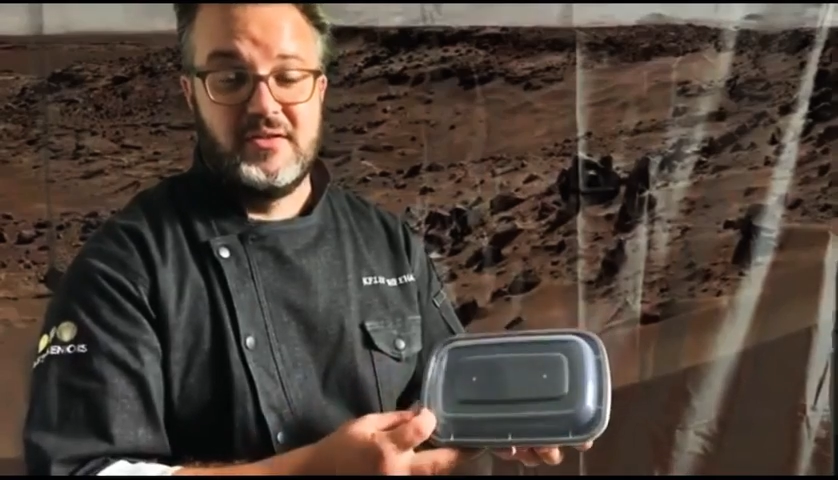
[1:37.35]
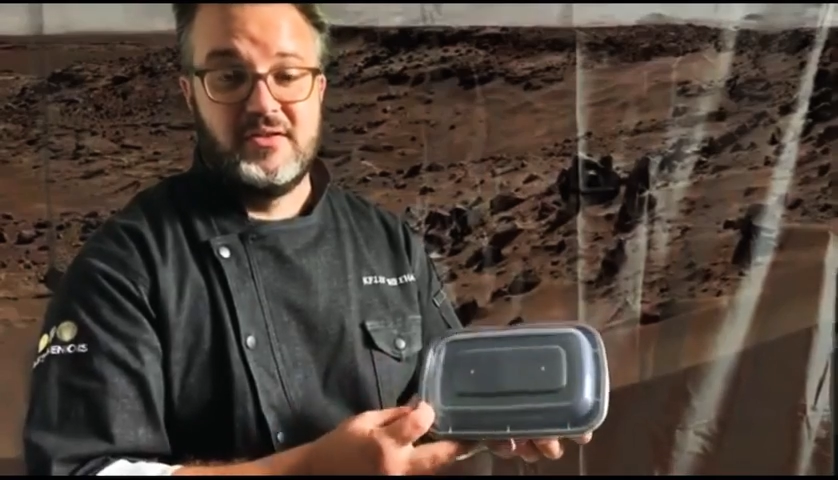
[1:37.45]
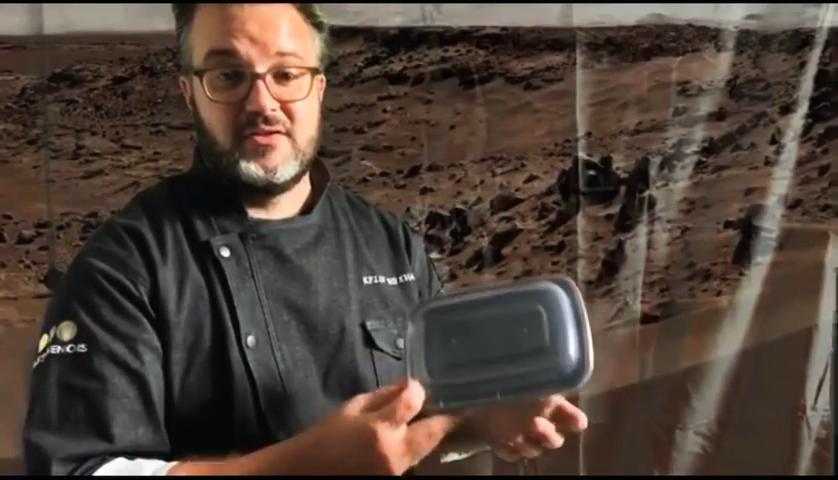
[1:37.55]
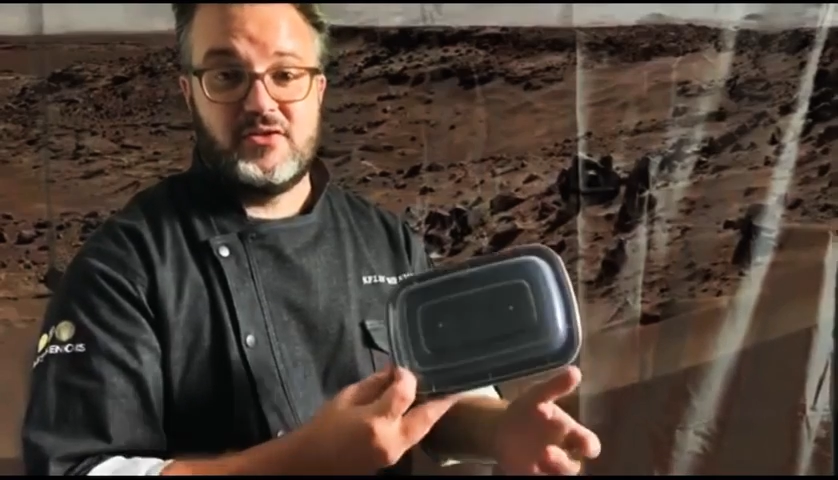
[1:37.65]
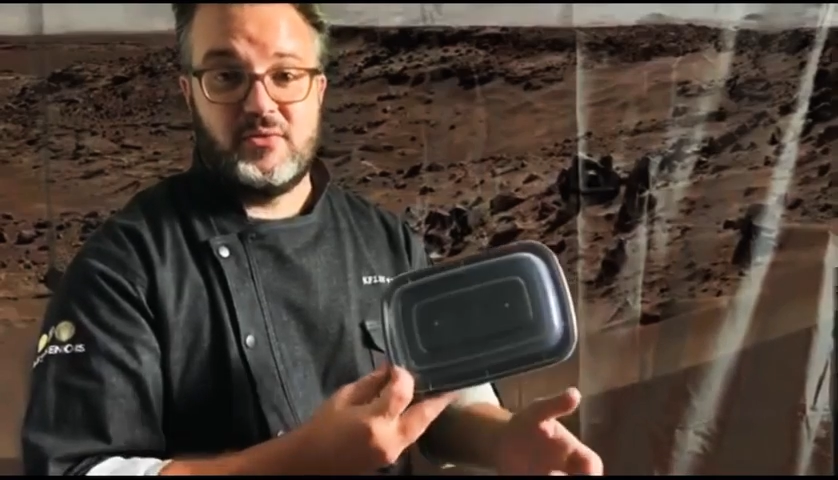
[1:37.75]

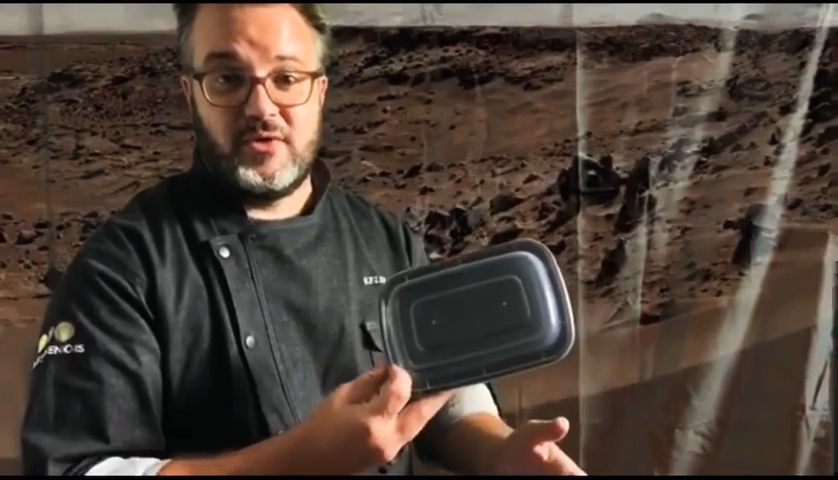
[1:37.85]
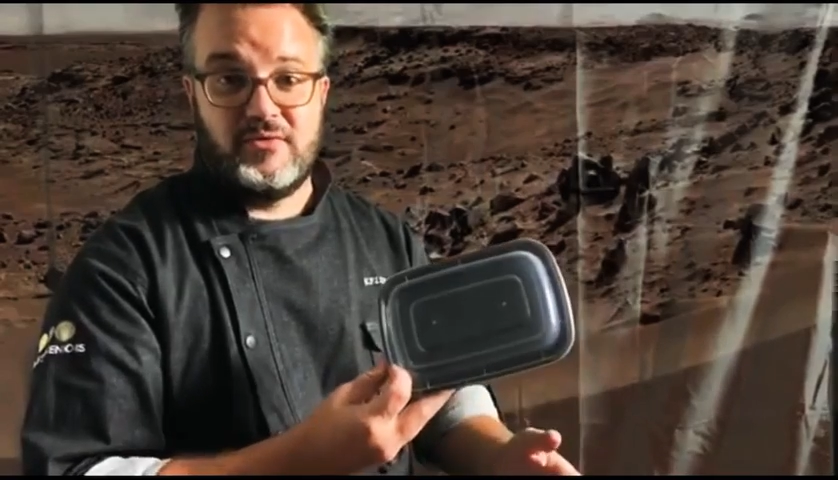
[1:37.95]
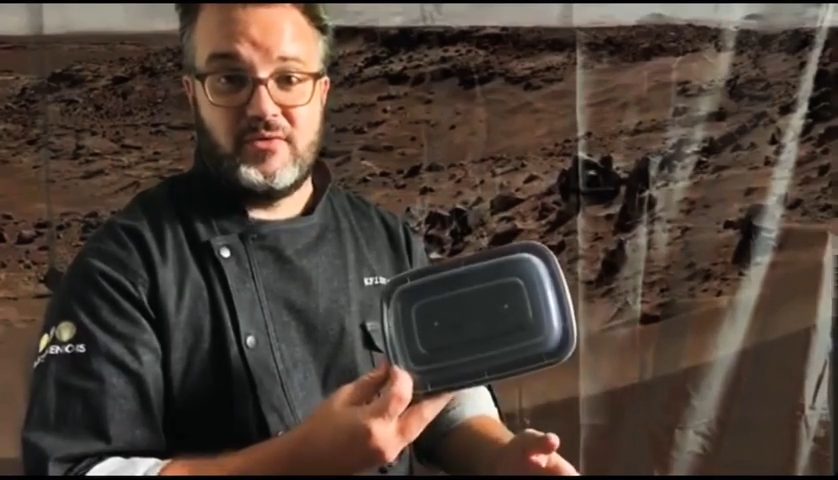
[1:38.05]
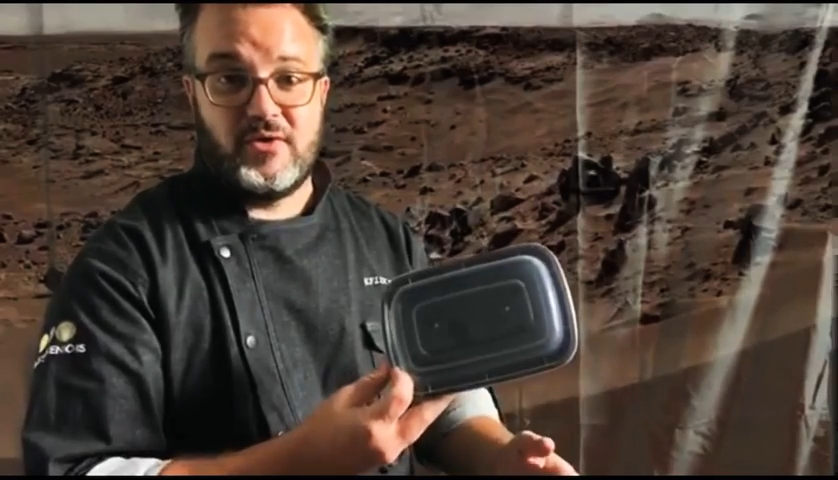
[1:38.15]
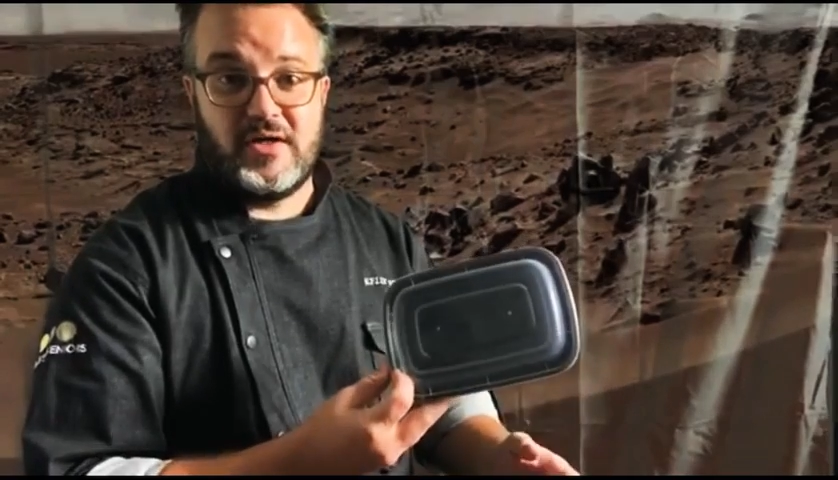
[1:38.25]
It's
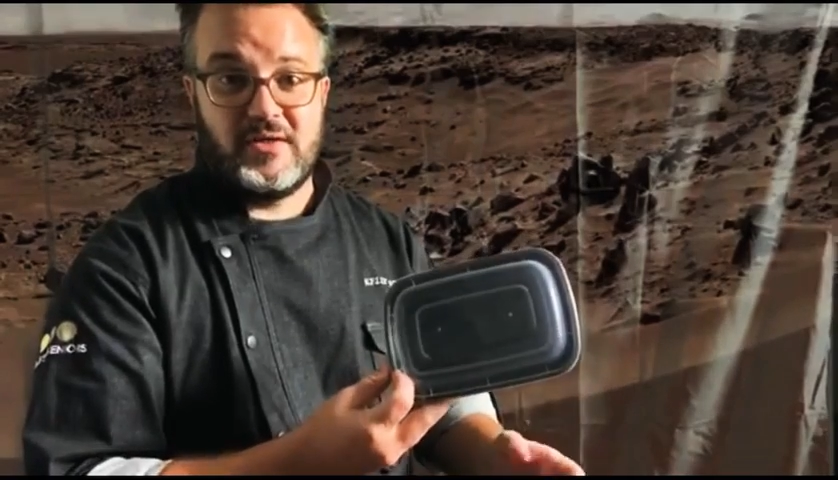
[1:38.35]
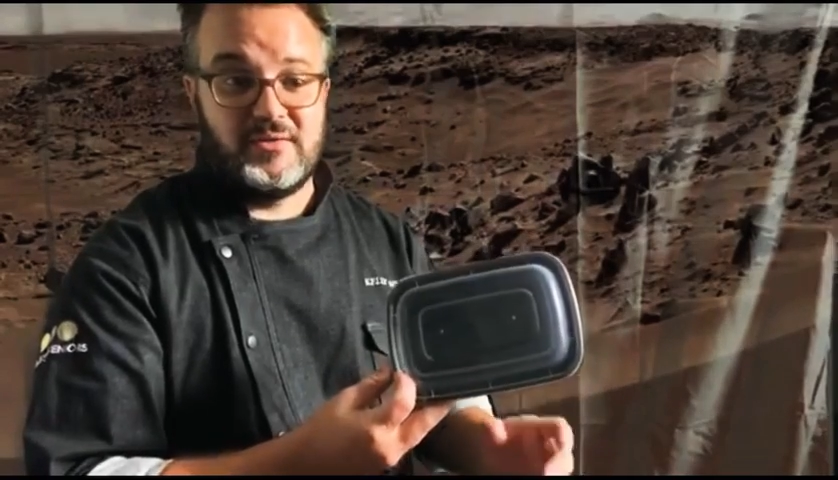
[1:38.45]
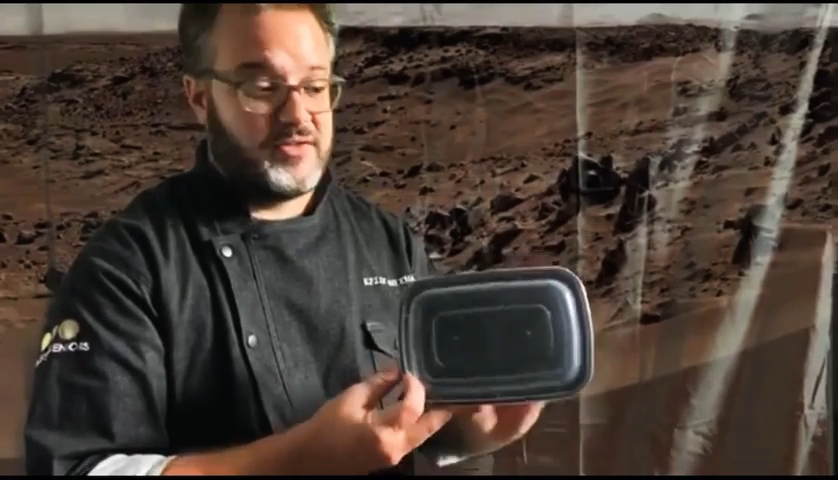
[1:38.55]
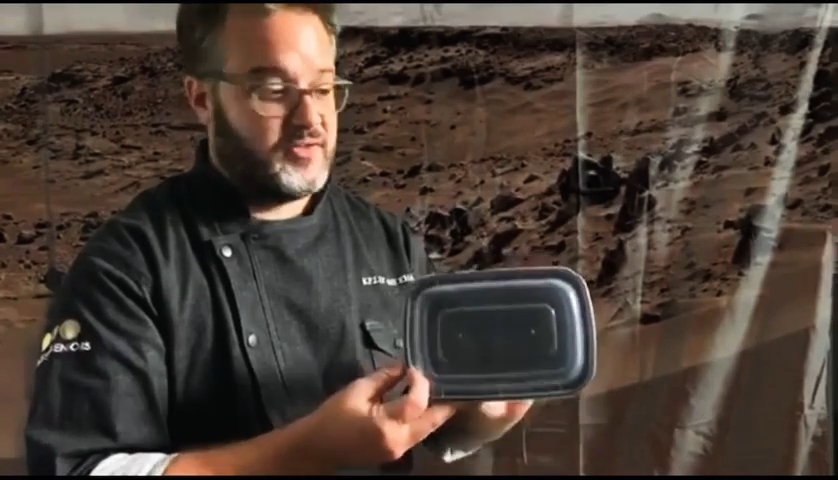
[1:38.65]
24 ounce.